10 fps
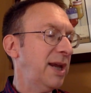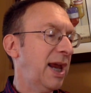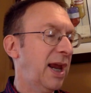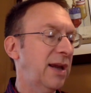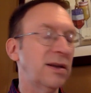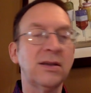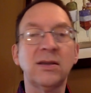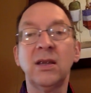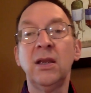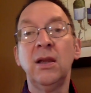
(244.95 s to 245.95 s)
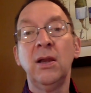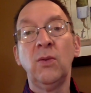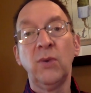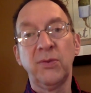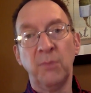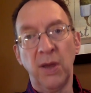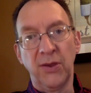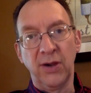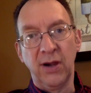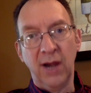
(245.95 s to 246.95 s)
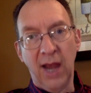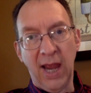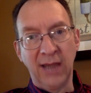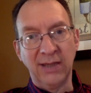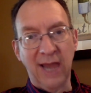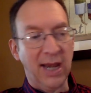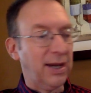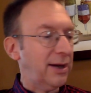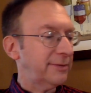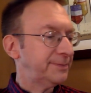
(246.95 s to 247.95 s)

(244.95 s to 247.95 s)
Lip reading: days with Mother and Daddy.